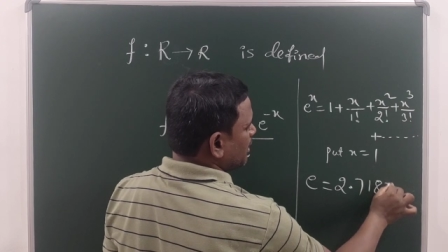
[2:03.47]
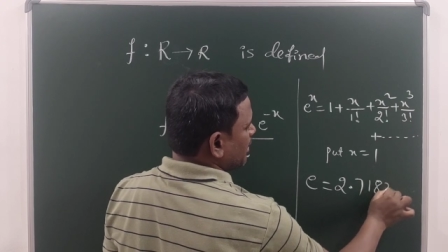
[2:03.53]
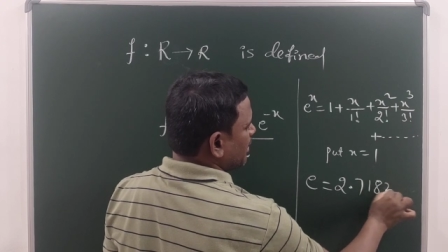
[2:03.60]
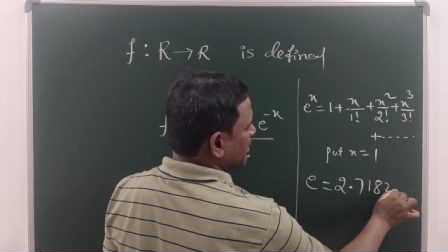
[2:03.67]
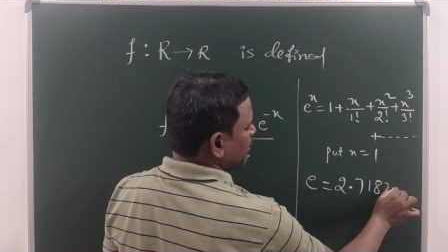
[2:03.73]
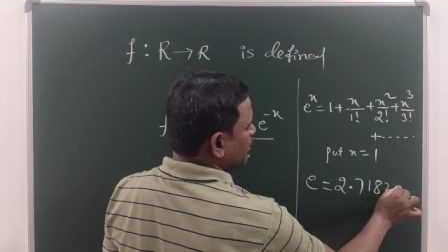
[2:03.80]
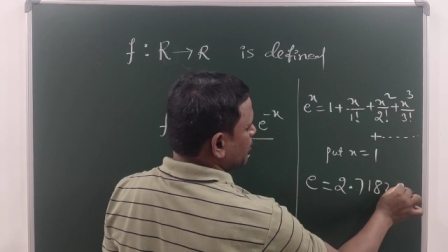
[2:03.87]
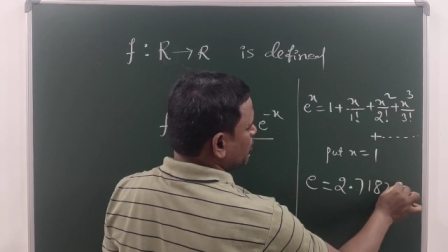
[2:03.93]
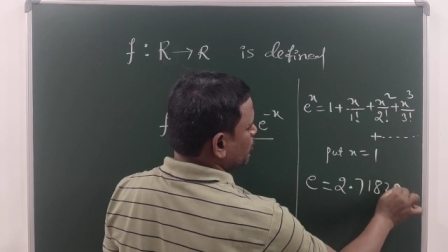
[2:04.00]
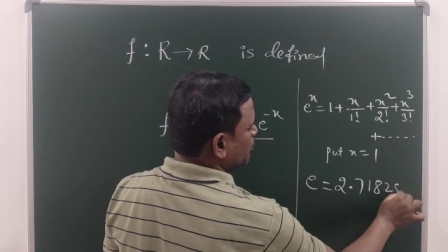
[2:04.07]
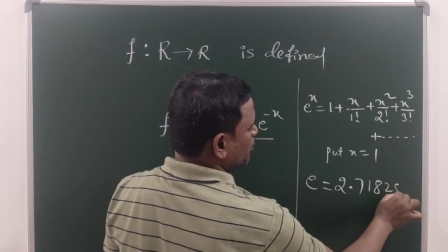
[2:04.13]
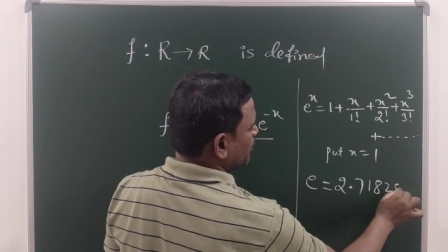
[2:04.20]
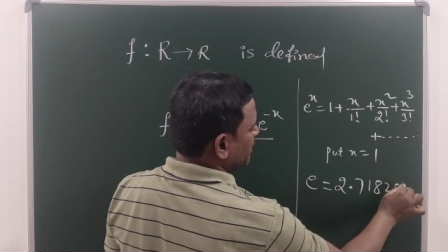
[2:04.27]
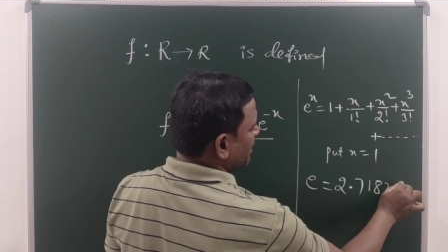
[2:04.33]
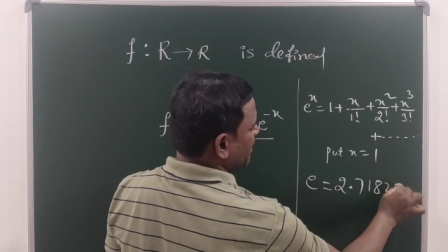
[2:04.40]
and
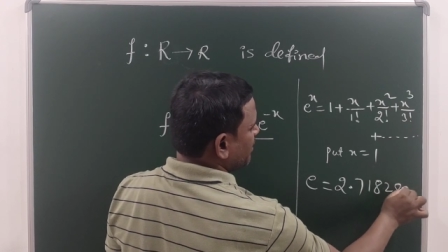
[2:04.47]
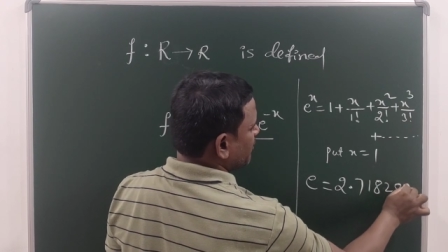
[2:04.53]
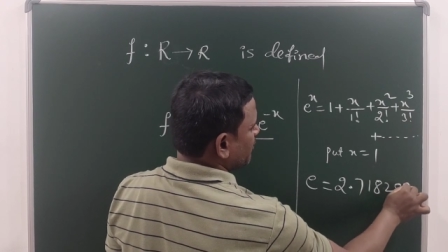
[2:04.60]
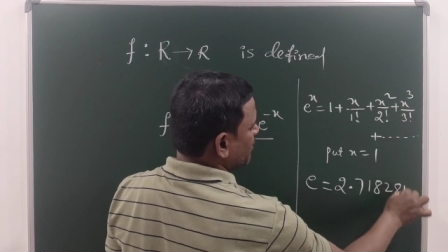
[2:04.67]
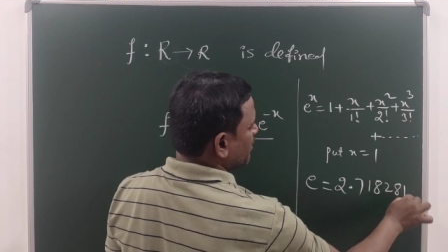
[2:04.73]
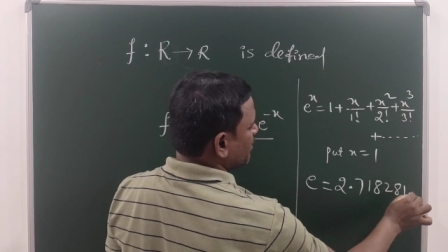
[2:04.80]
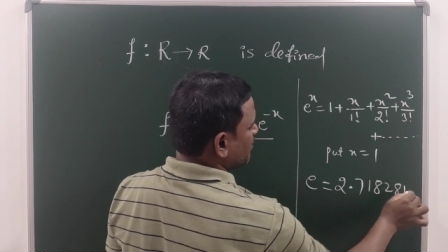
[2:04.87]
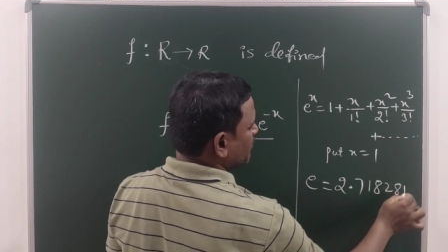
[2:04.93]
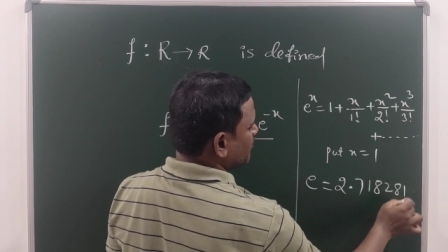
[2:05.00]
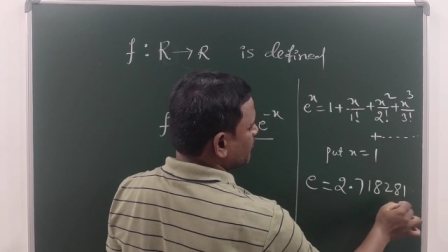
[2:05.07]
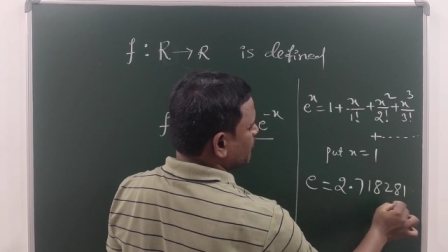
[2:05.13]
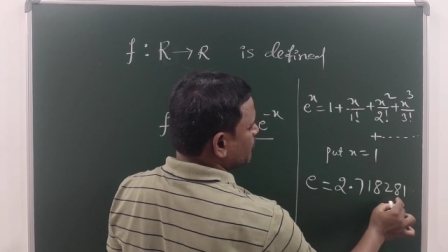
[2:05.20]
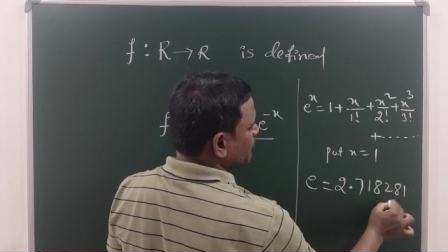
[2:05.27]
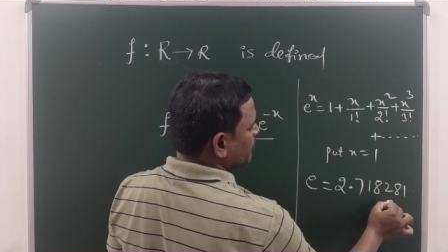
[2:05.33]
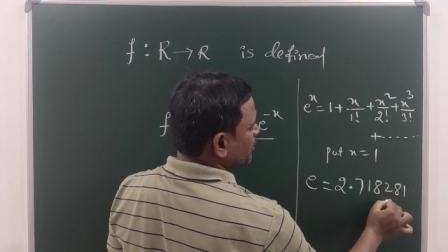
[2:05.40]
281
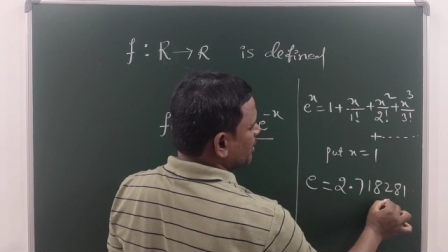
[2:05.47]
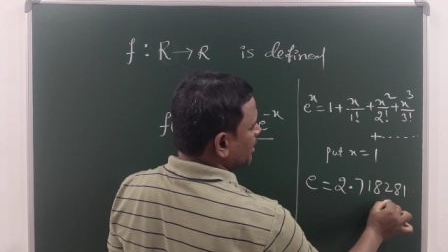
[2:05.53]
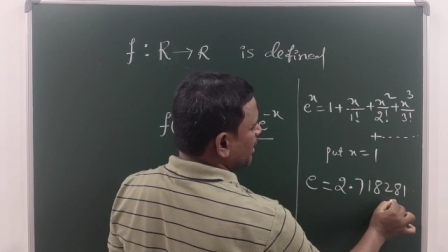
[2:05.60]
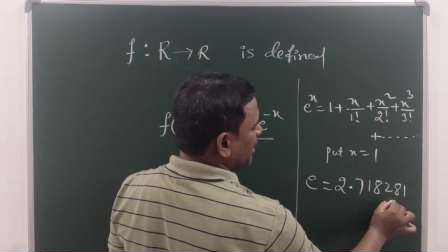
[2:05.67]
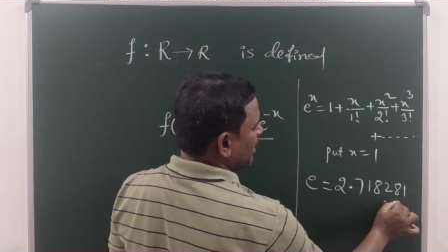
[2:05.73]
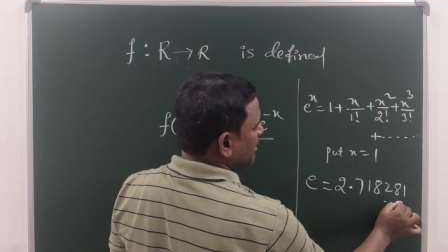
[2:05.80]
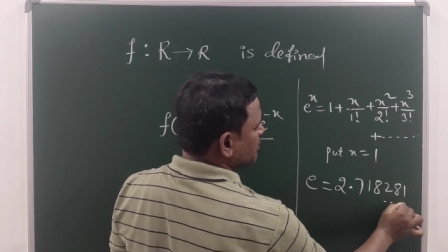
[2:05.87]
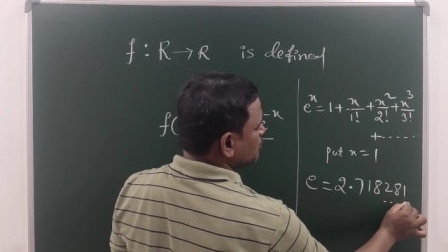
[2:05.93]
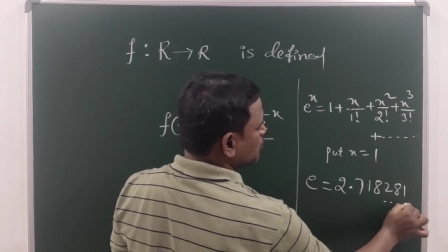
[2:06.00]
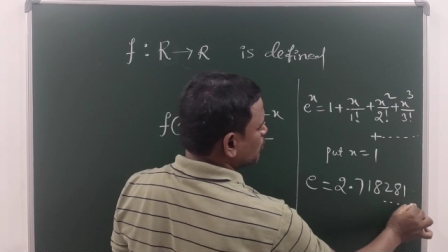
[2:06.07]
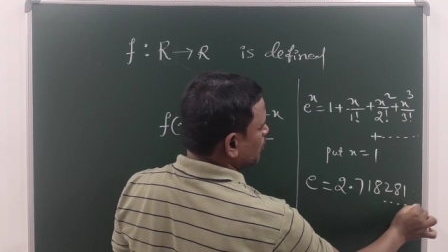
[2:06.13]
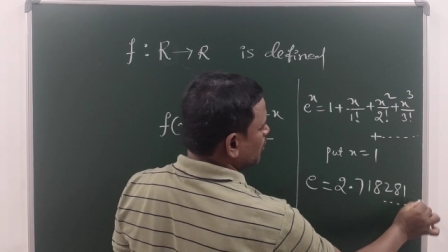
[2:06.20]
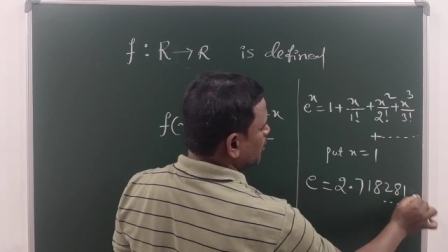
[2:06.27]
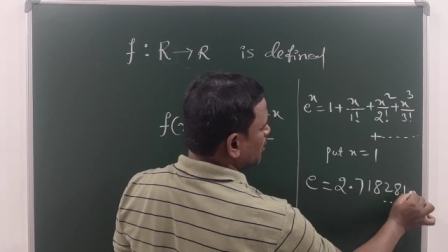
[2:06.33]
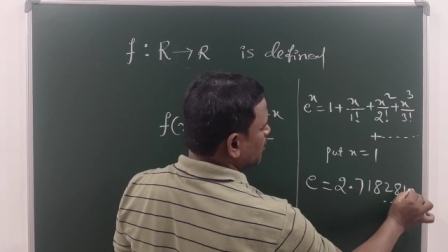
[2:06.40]
and
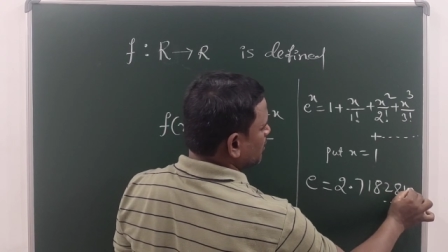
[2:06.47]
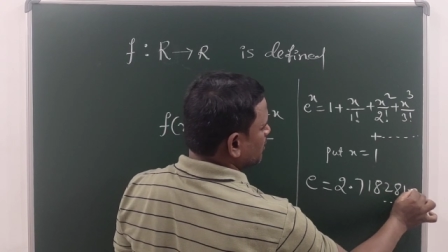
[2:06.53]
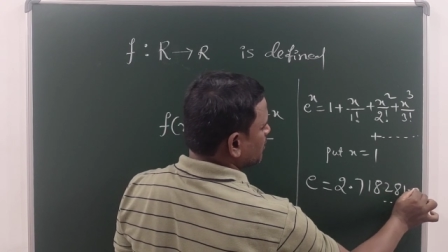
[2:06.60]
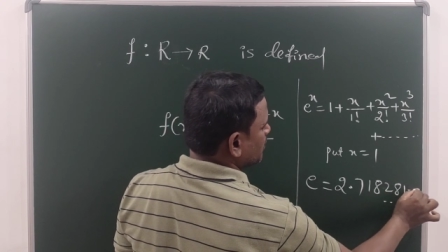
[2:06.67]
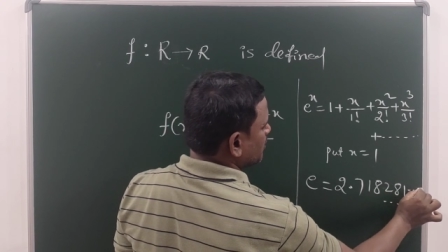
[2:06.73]
so on.